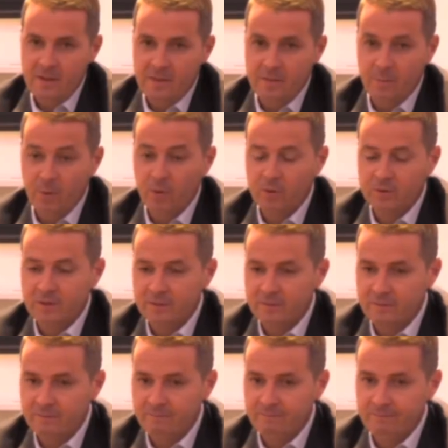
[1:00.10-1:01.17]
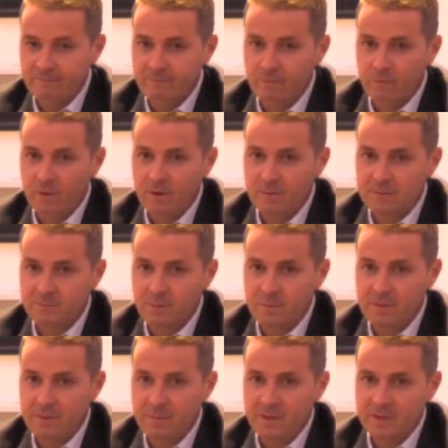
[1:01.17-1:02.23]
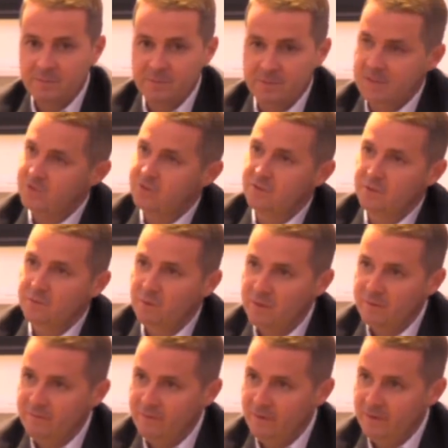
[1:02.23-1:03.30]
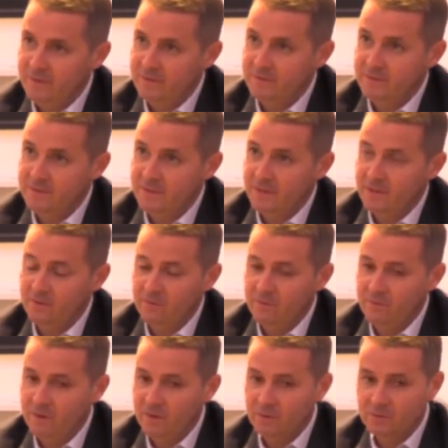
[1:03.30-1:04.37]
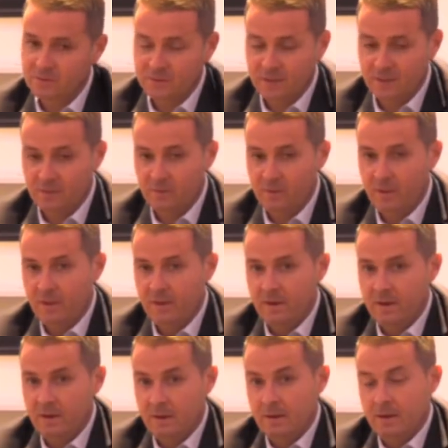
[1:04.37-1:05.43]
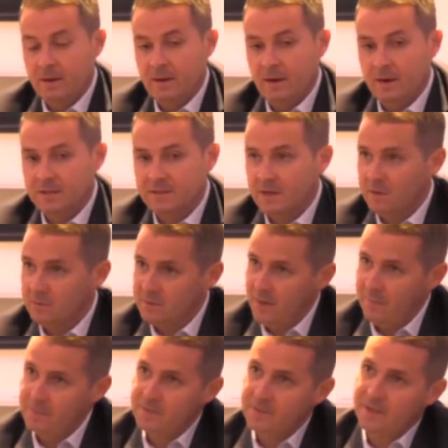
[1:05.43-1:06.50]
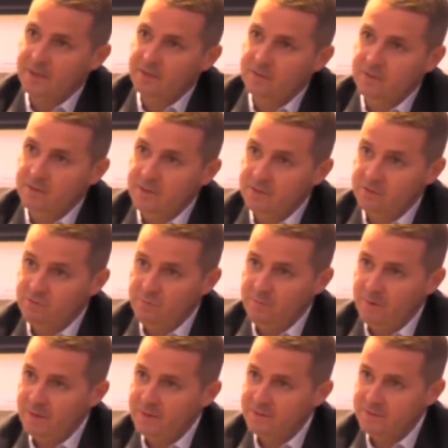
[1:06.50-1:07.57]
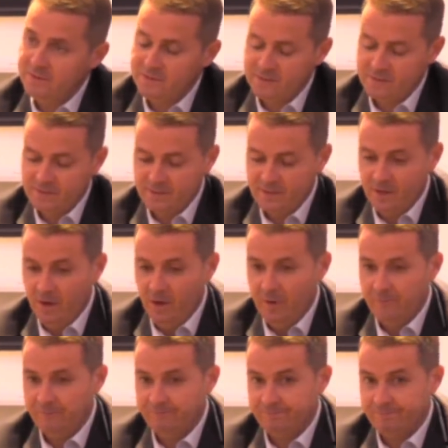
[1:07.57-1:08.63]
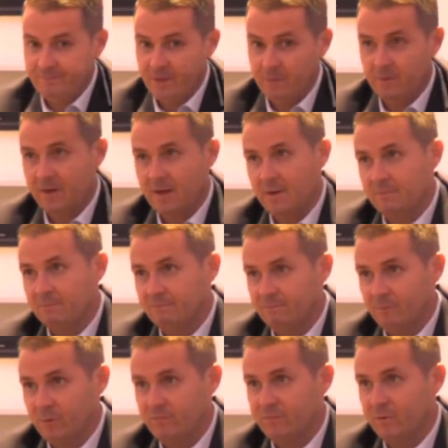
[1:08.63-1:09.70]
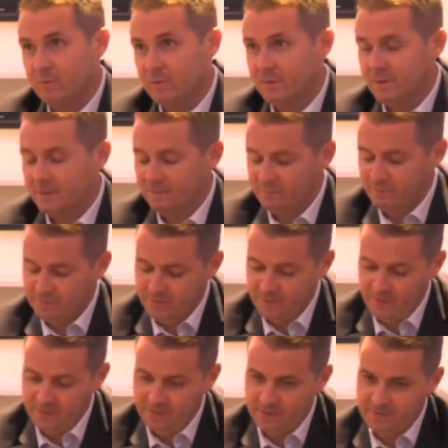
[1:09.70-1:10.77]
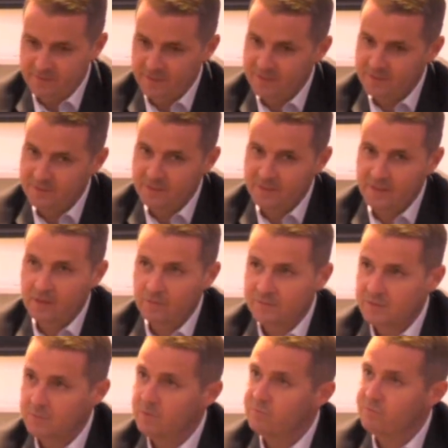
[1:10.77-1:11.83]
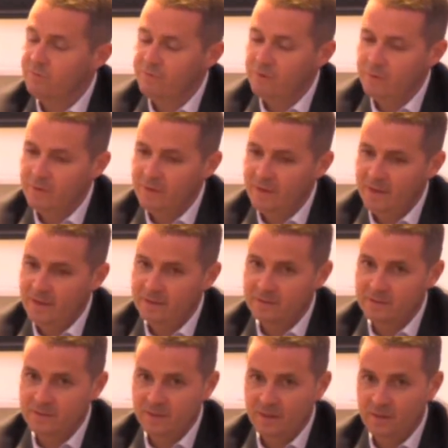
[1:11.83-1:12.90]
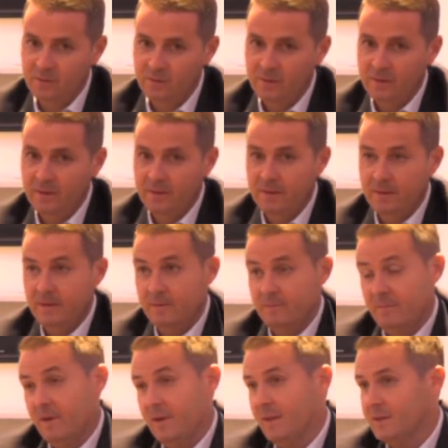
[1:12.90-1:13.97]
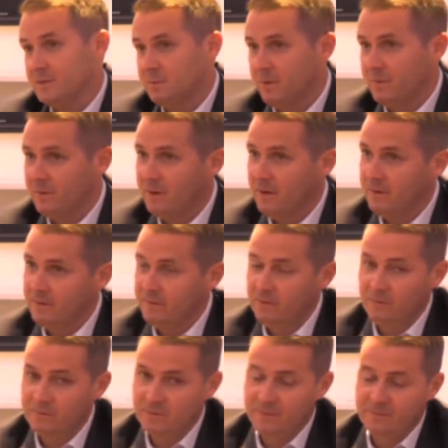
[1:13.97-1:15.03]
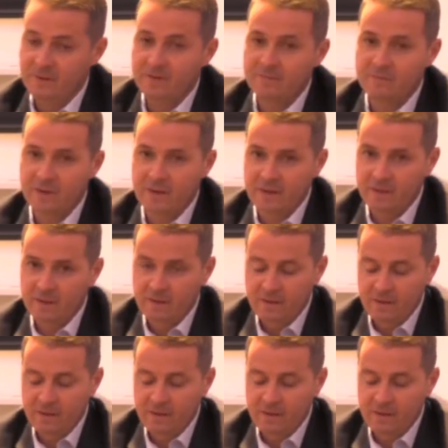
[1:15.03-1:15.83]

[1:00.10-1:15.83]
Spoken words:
the board thought I was probably the best position and qualified to take on the role. So I said I was happy to take it on an interim basis to help the club move forward and get to the end of the season, and then obviously we'd review it then. So yeah, that's where we are, and obviously thankfully